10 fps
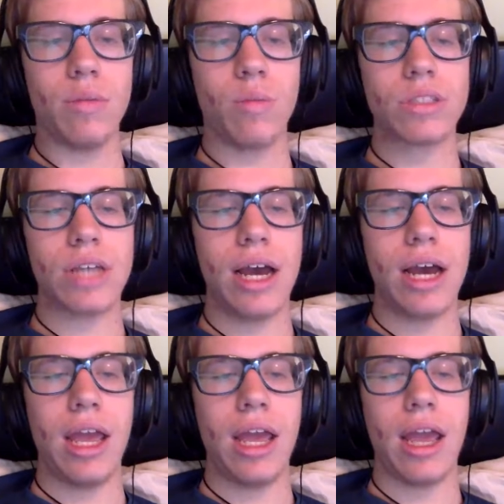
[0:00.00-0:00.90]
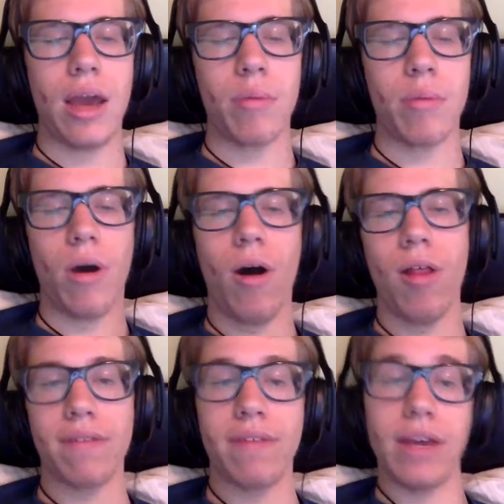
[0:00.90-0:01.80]
which I am
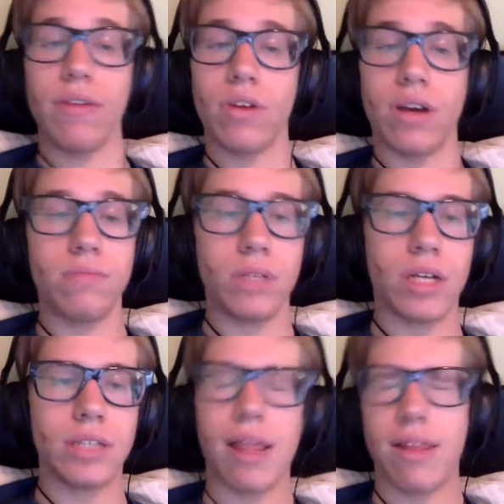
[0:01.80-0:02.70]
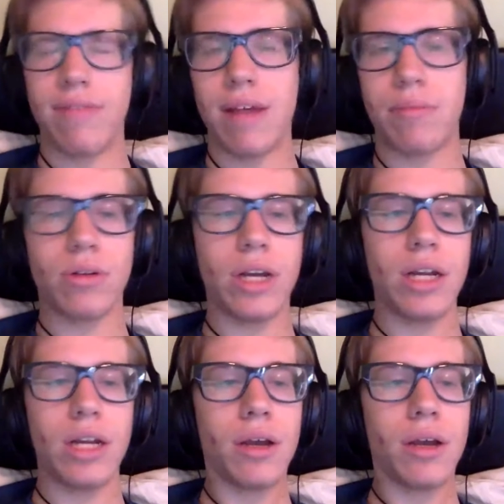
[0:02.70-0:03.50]
all in favor of because I love that parade.